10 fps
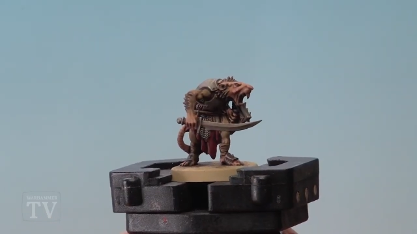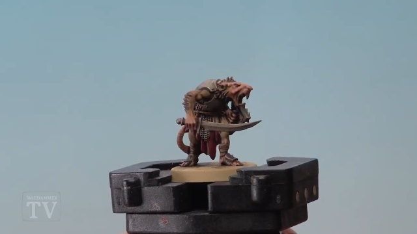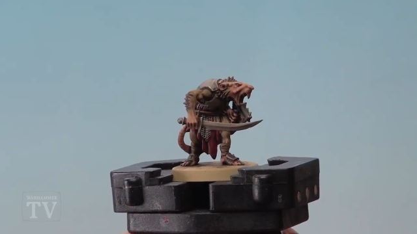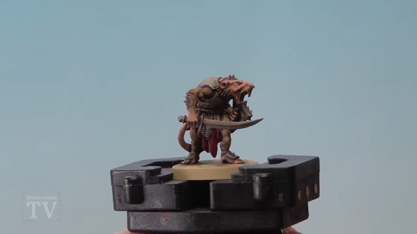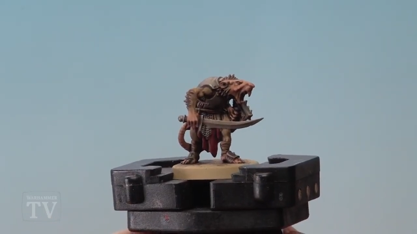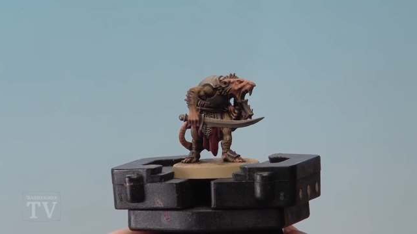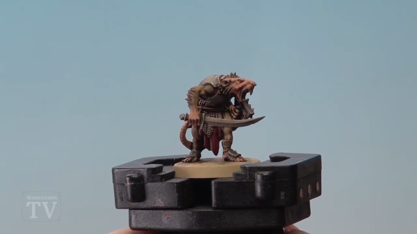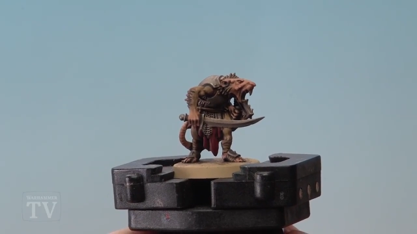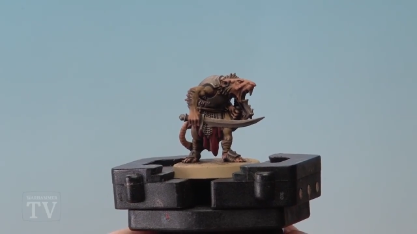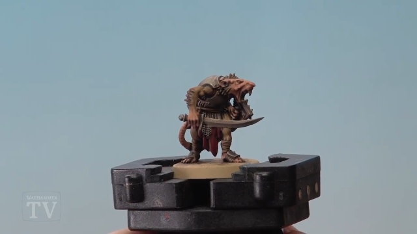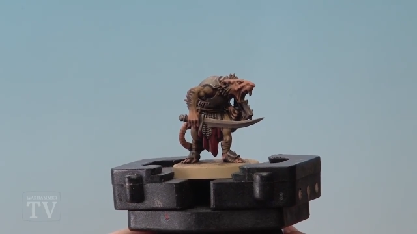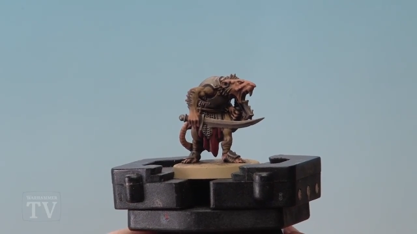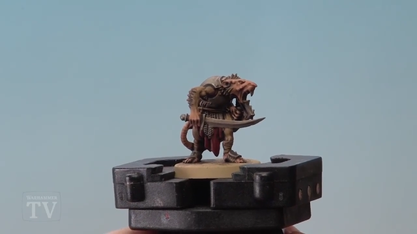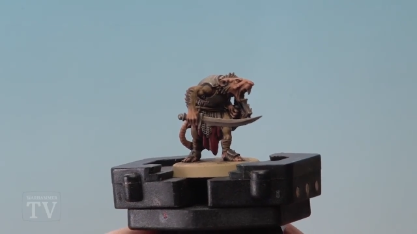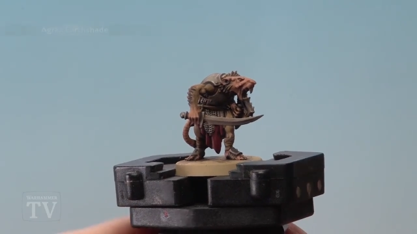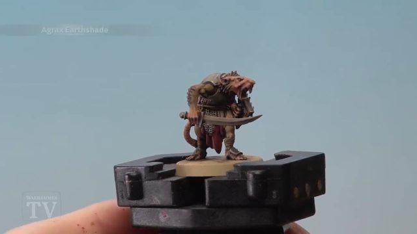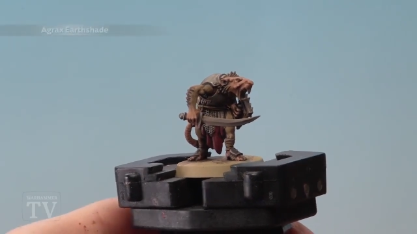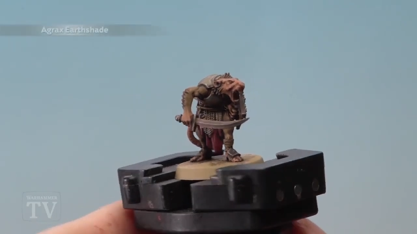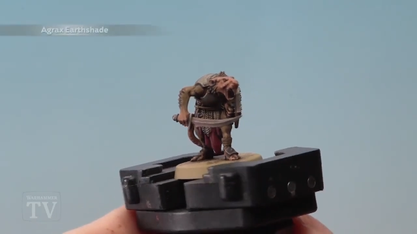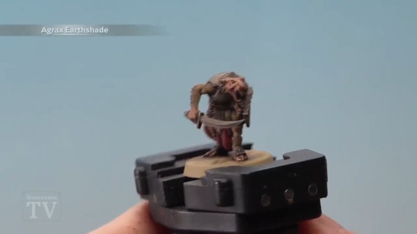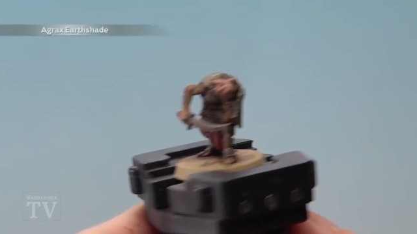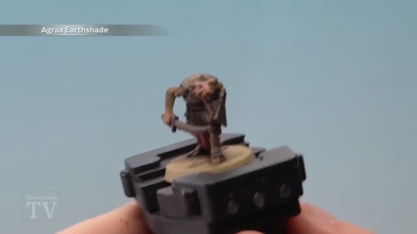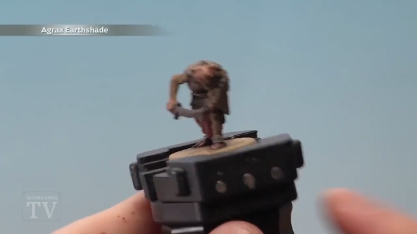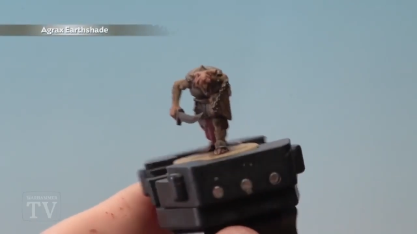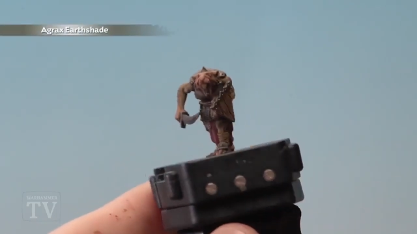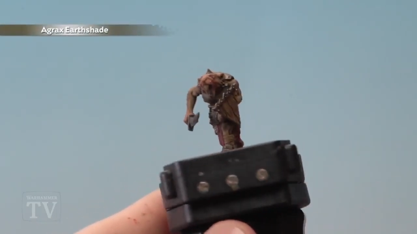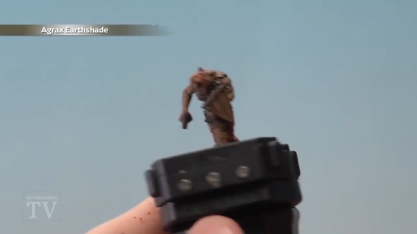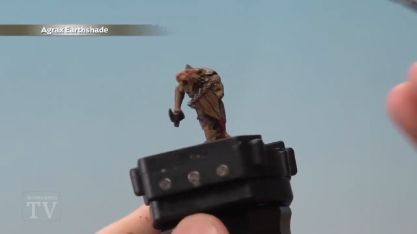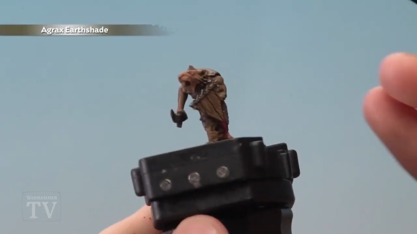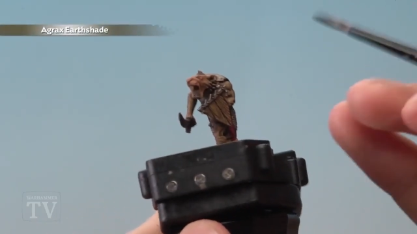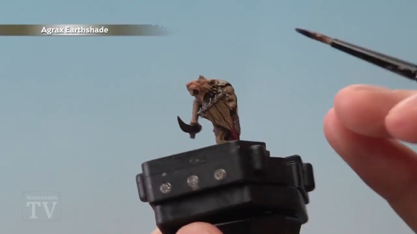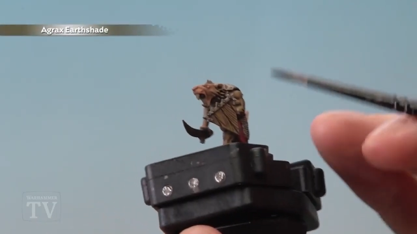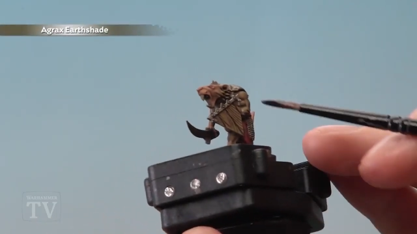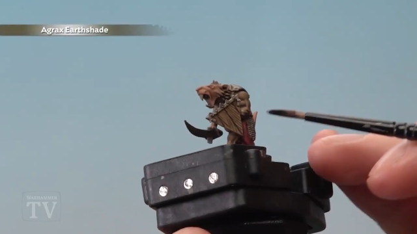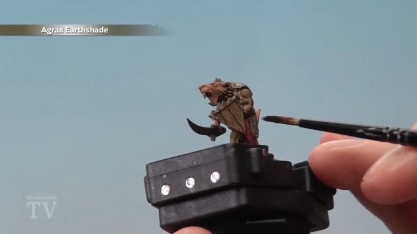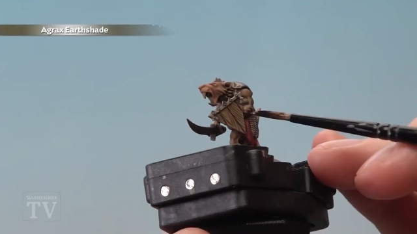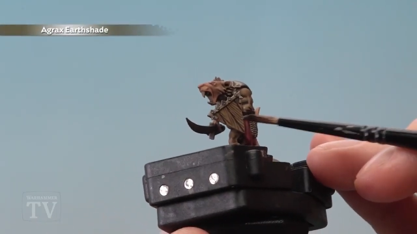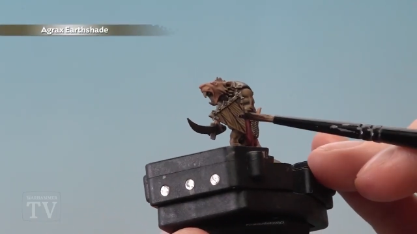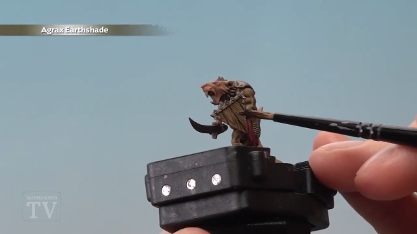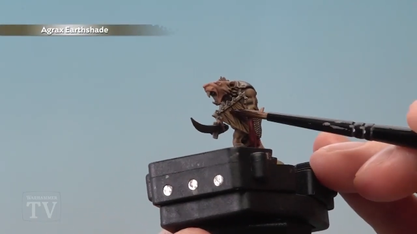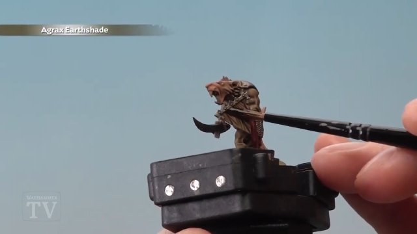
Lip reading: [unreadable: no face in view]